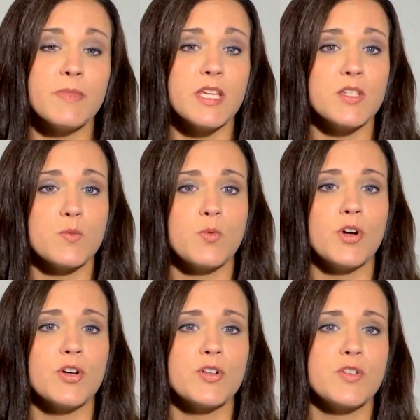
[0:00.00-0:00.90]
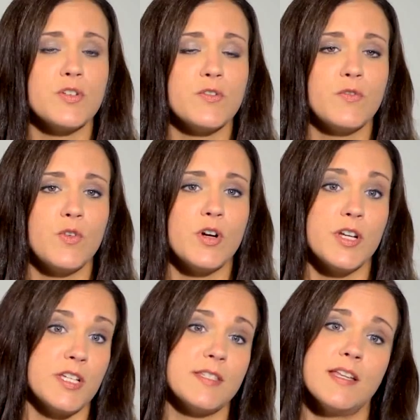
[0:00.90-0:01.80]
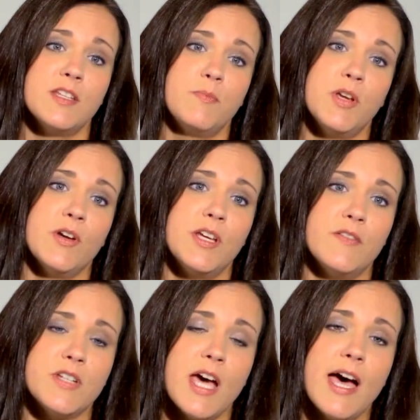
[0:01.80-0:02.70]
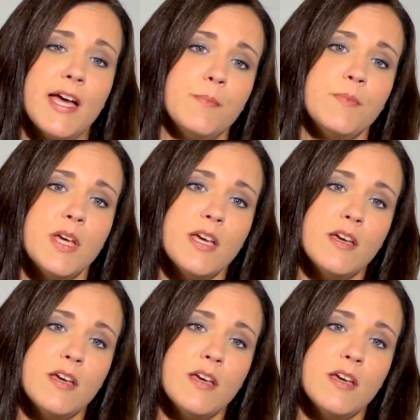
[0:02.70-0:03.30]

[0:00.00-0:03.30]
things worked for an extended period of time,